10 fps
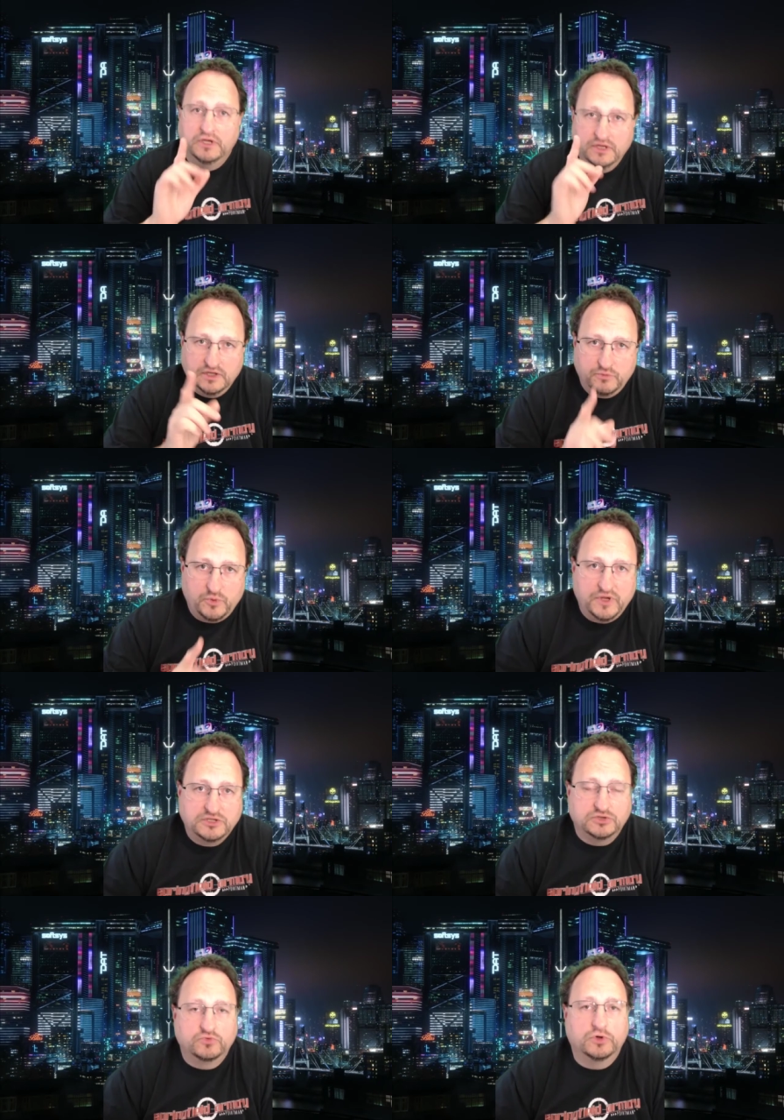And we
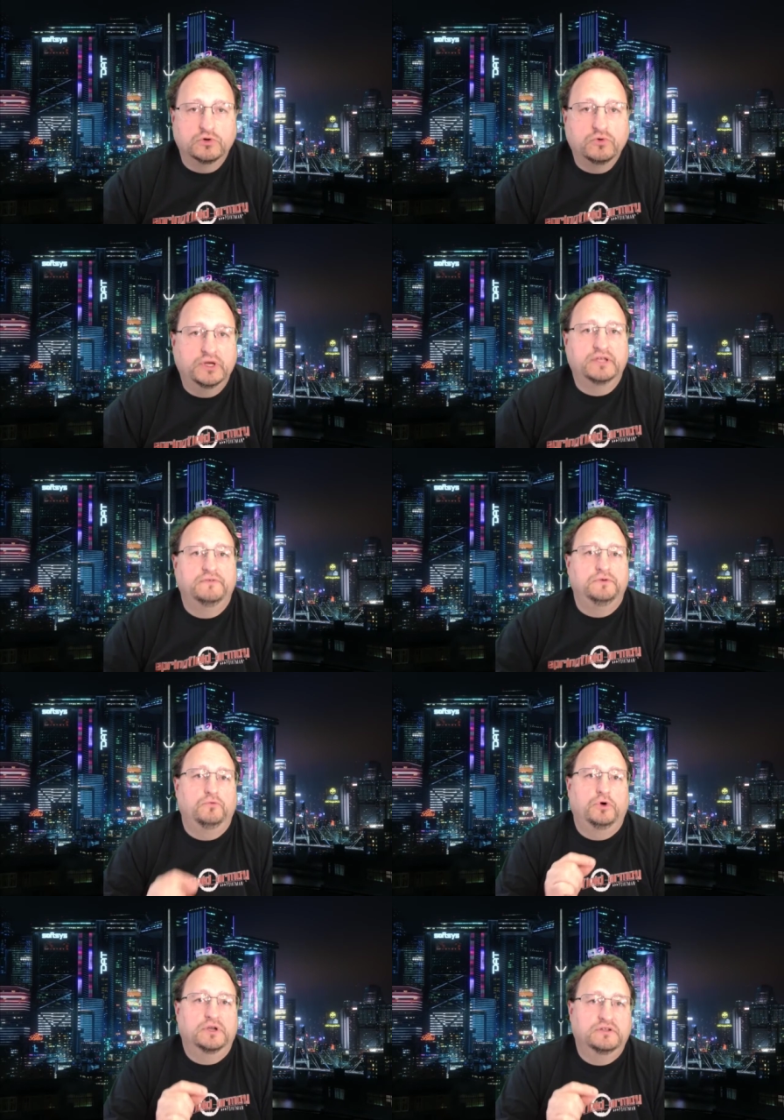mentioned real quick
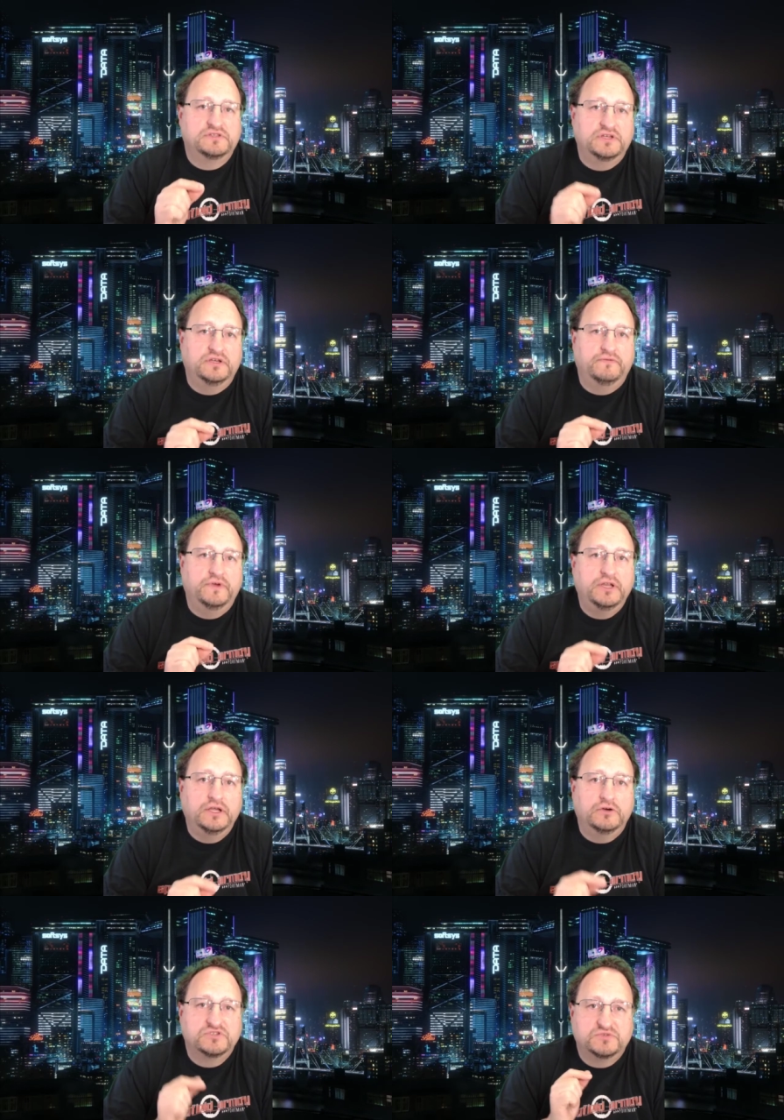if you want to see a
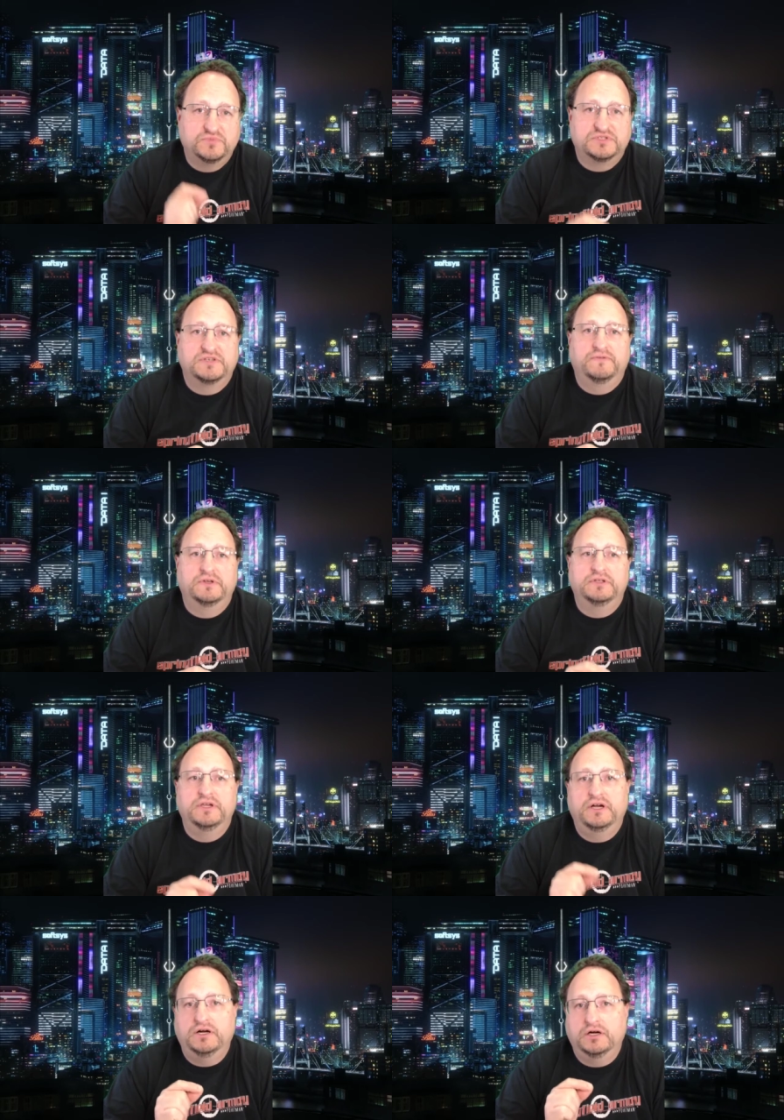video
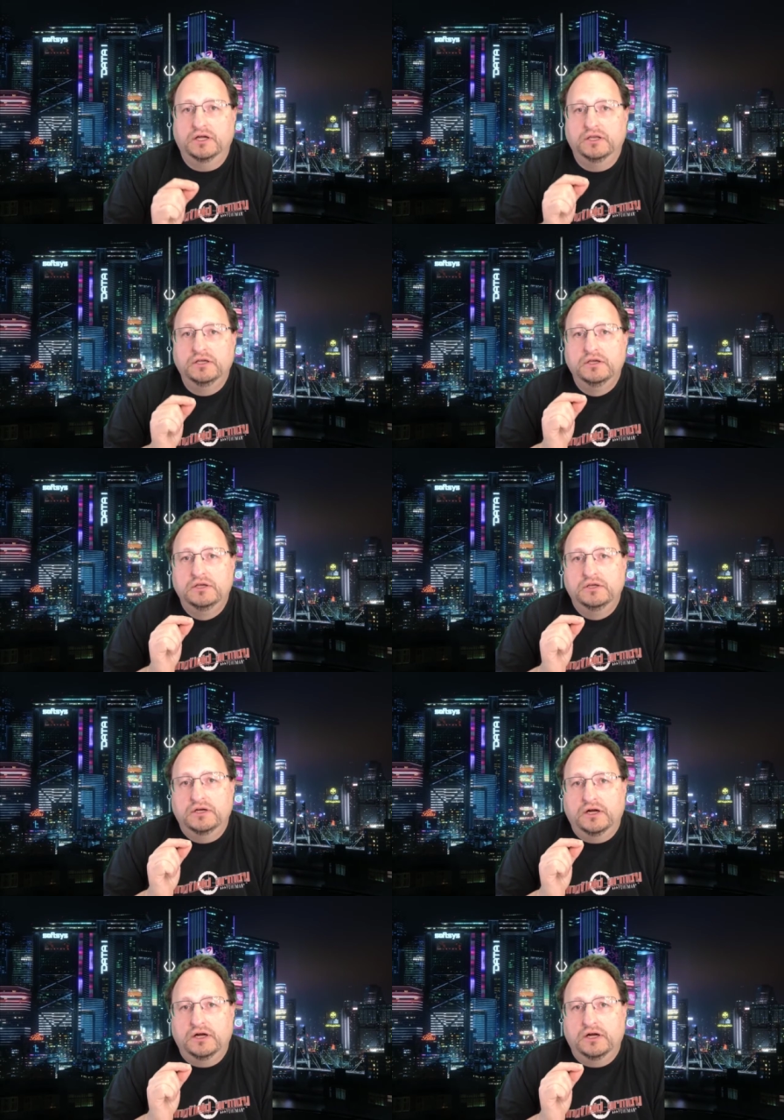specifically on